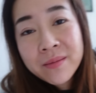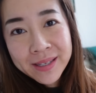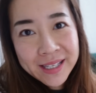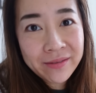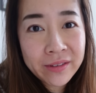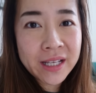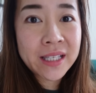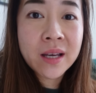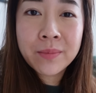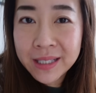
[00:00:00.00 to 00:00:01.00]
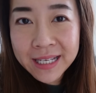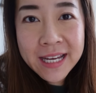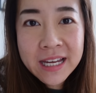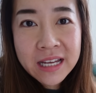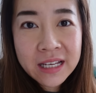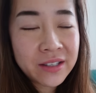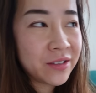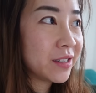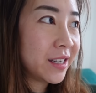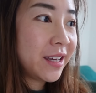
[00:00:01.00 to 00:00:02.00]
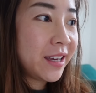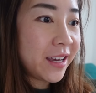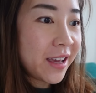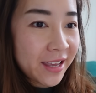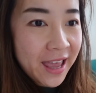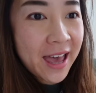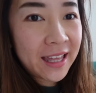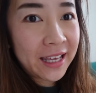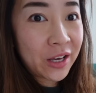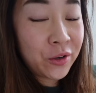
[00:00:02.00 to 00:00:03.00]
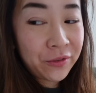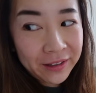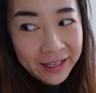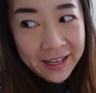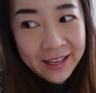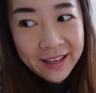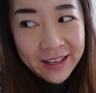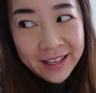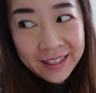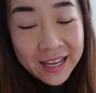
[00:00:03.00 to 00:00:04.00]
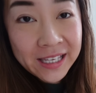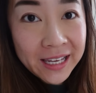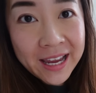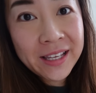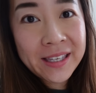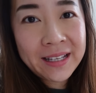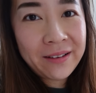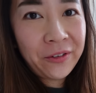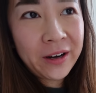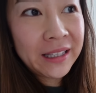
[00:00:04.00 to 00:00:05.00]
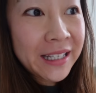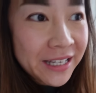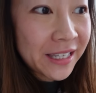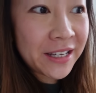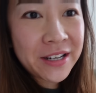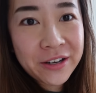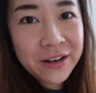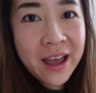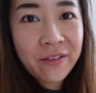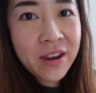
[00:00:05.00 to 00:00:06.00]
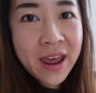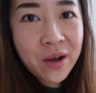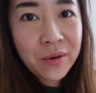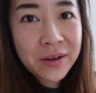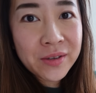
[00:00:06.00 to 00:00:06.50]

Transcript: myself a nice cup of tea, and yeah, like hopefully they stay asleep for at least another half an hour.